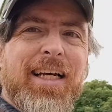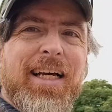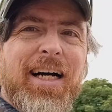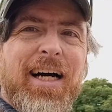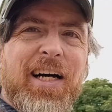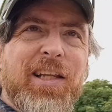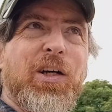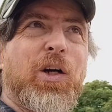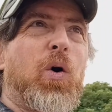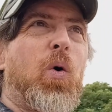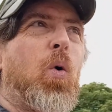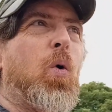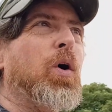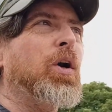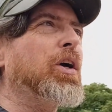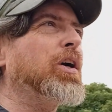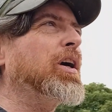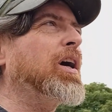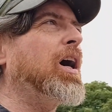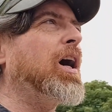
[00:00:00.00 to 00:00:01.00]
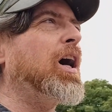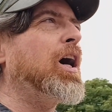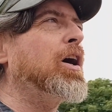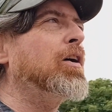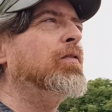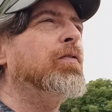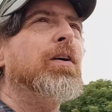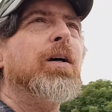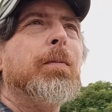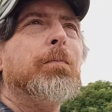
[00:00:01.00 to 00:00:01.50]
on the corner of
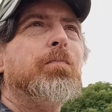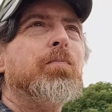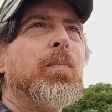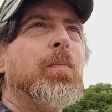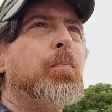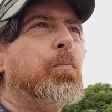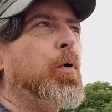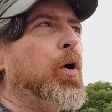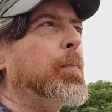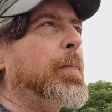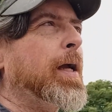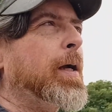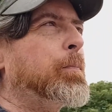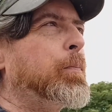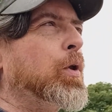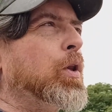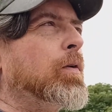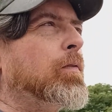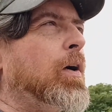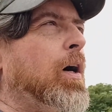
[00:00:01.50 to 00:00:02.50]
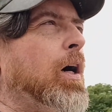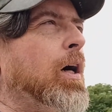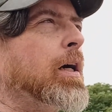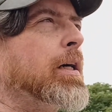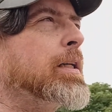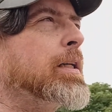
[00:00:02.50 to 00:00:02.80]
Burbank Boulevard